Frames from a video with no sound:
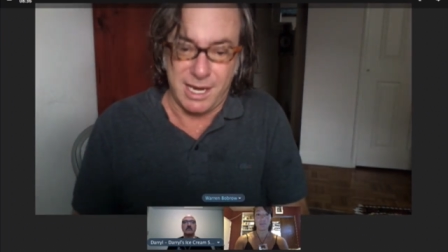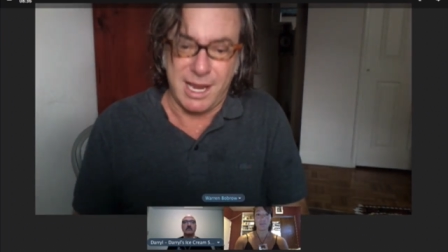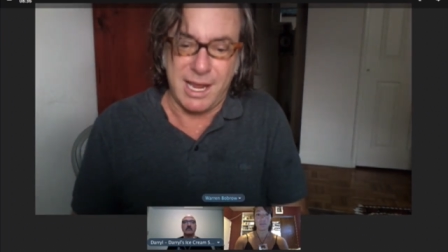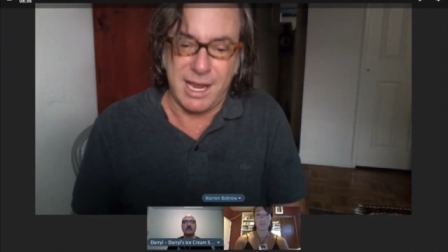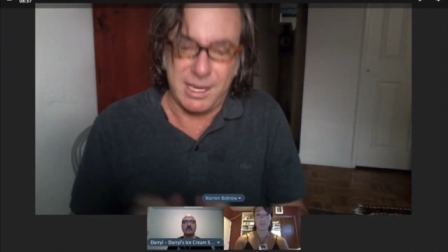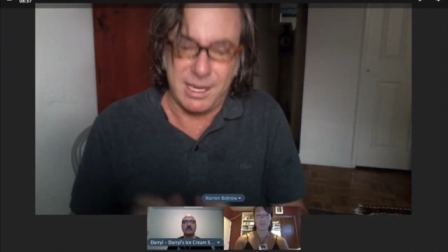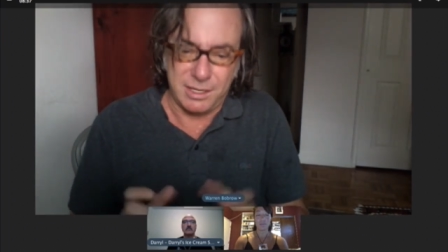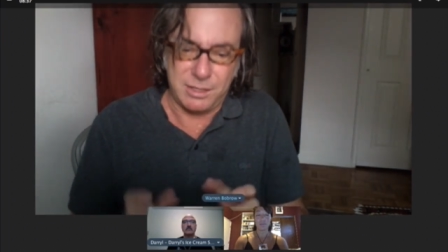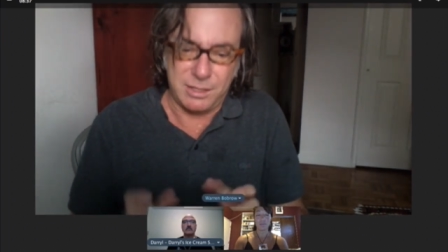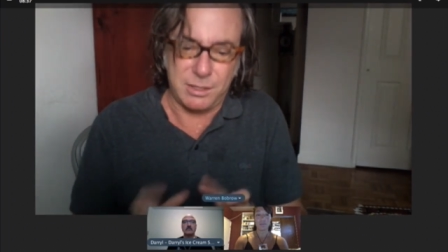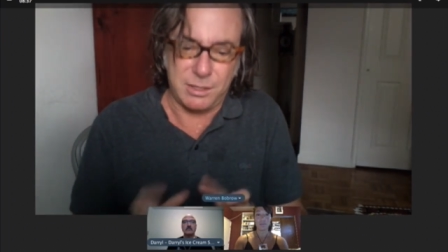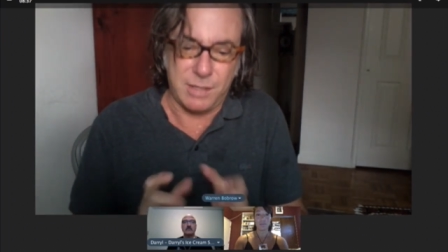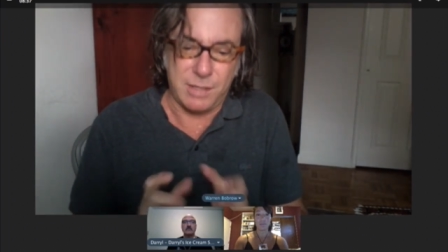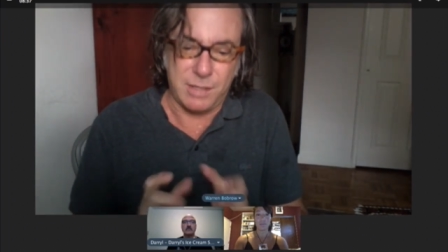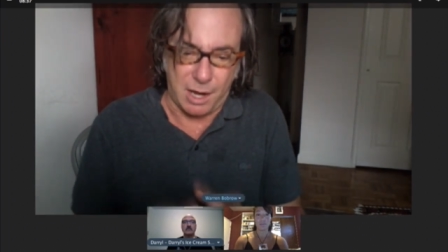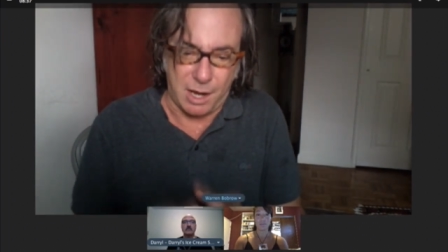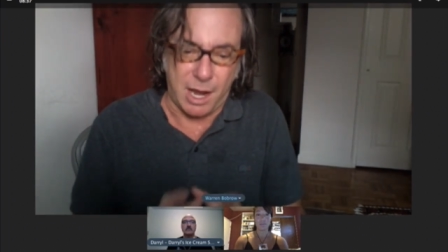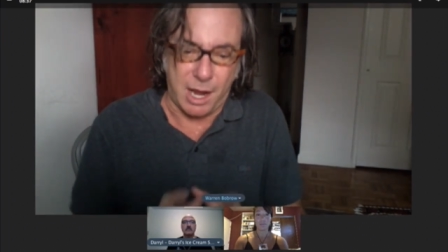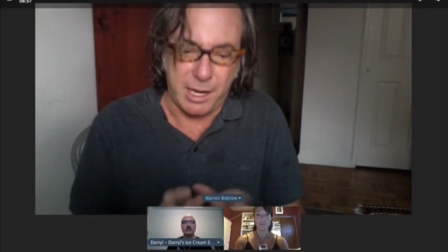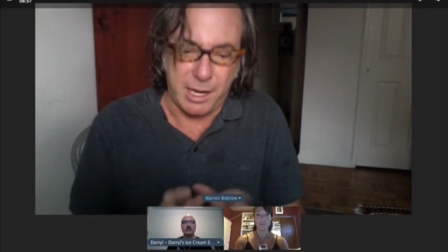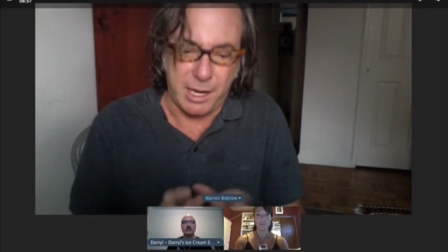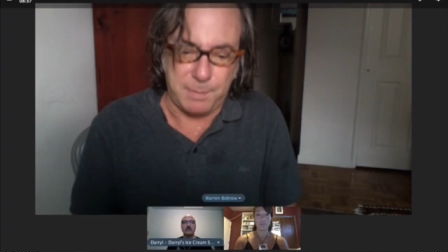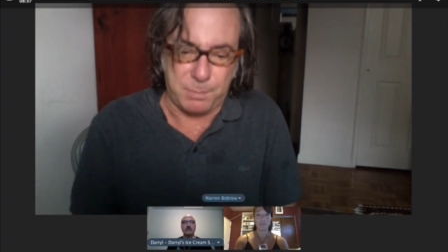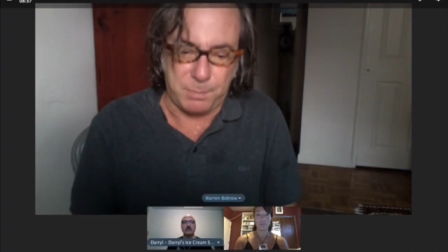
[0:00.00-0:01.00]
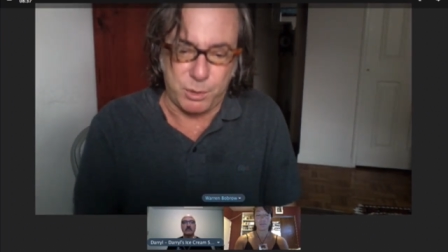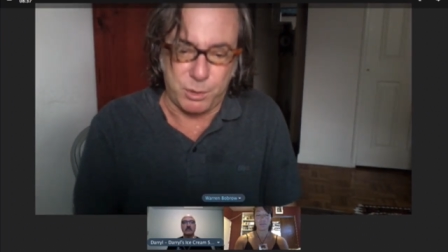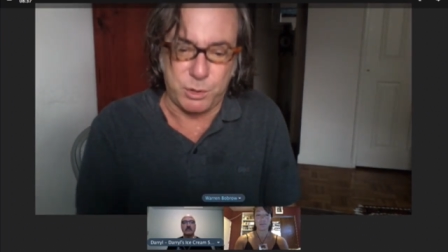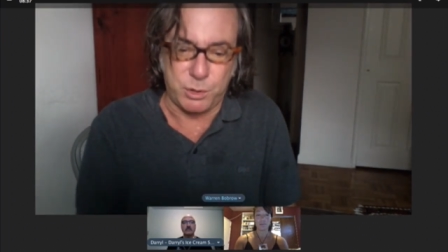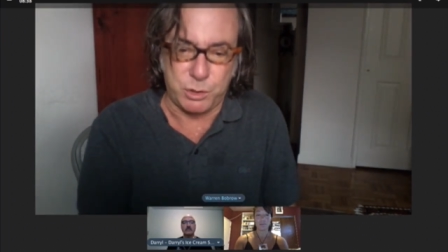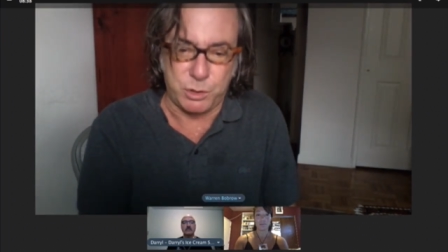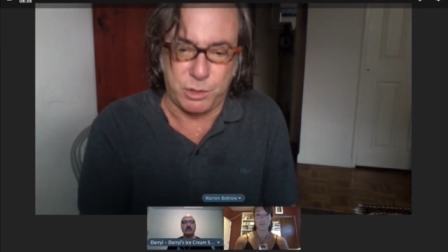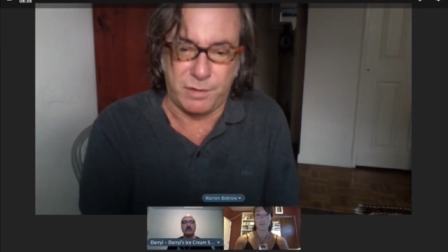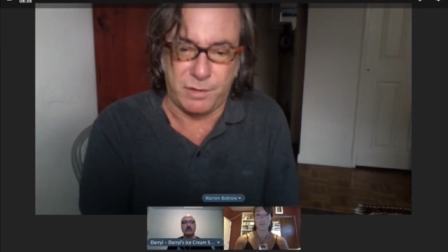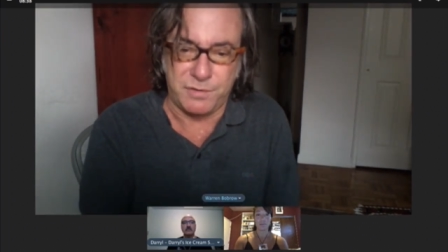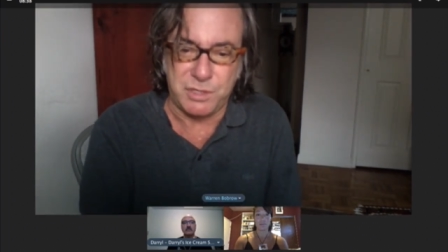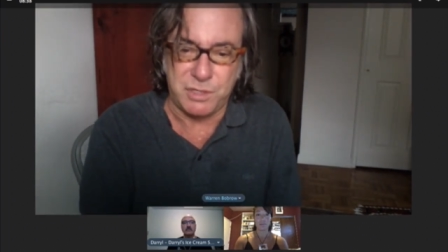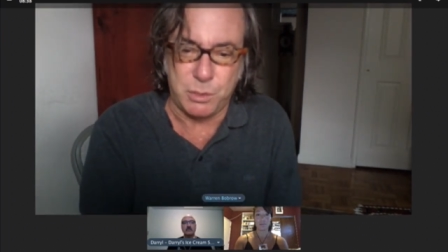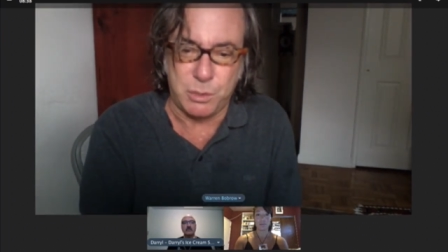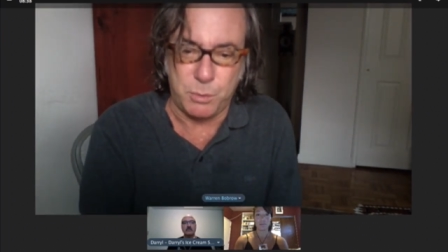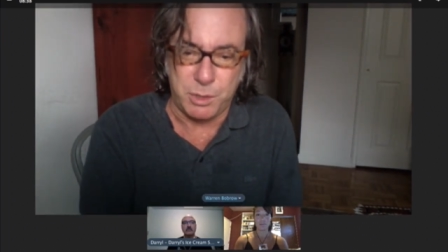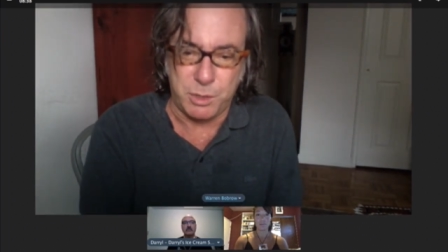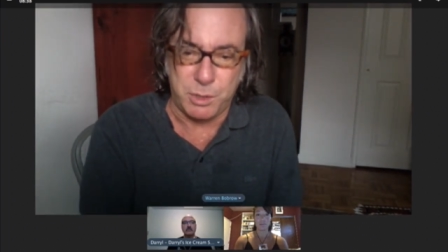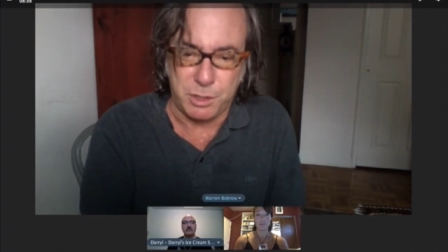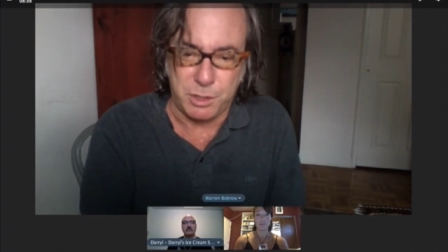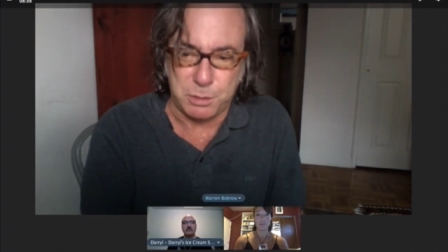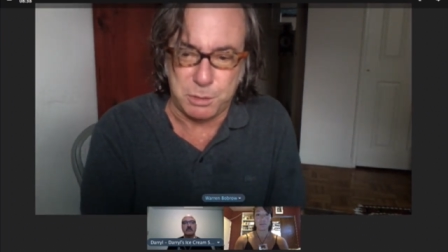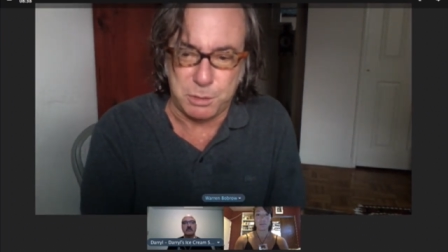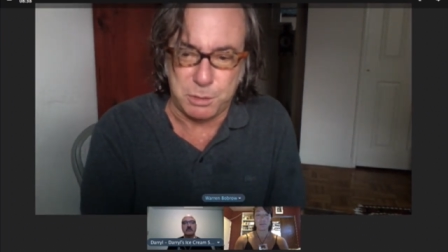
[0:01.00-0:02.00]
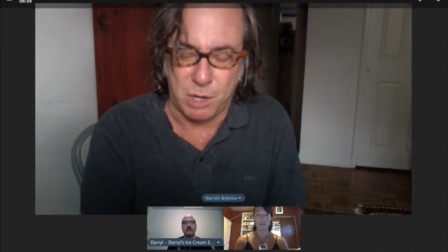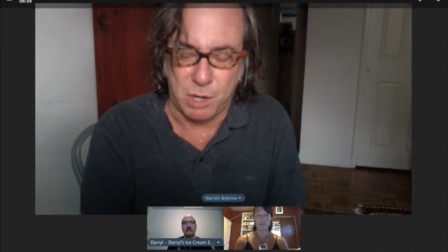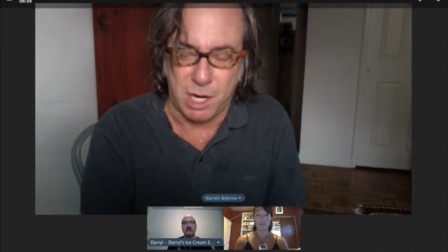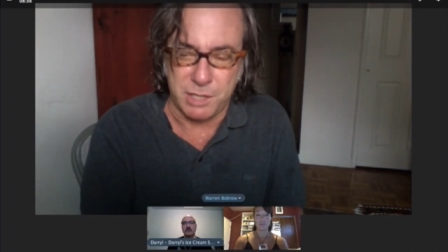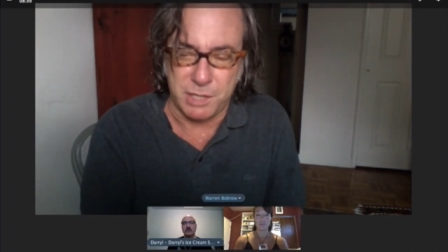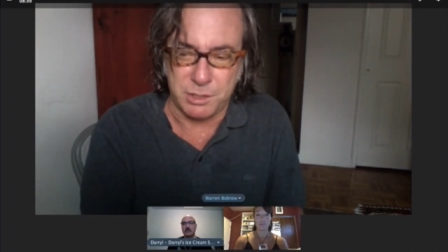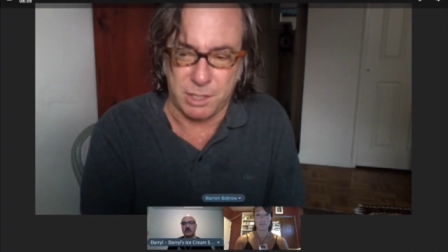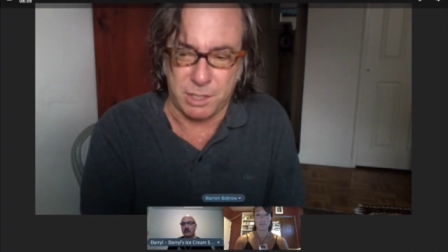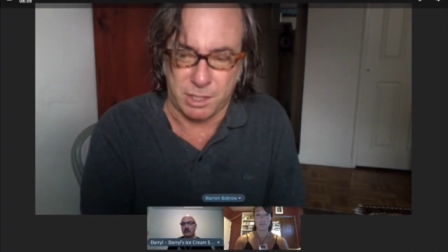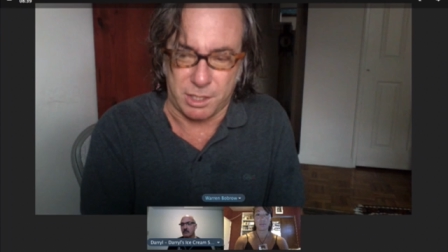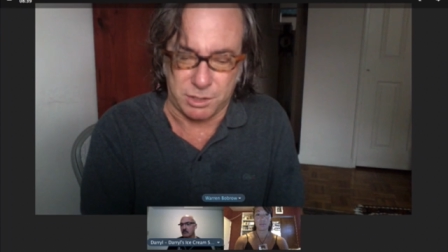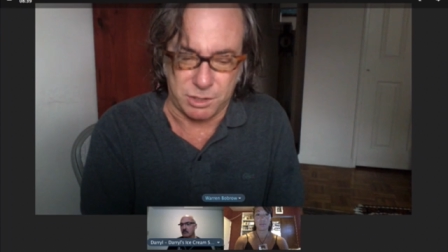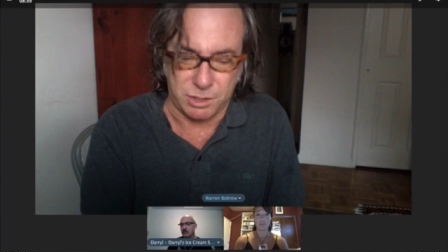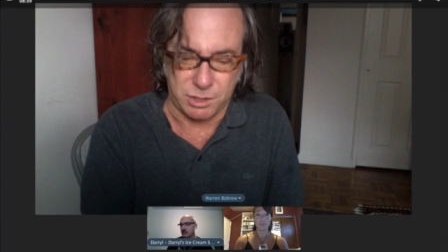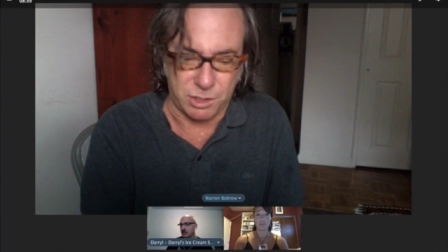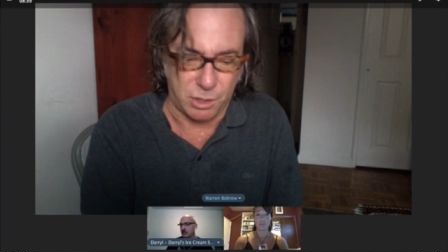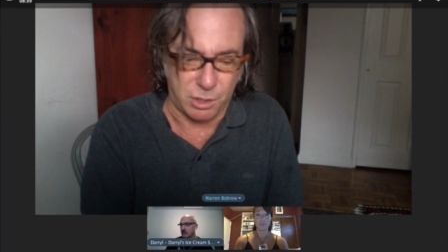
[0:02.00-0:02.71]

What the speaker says: And it preserves it with this process.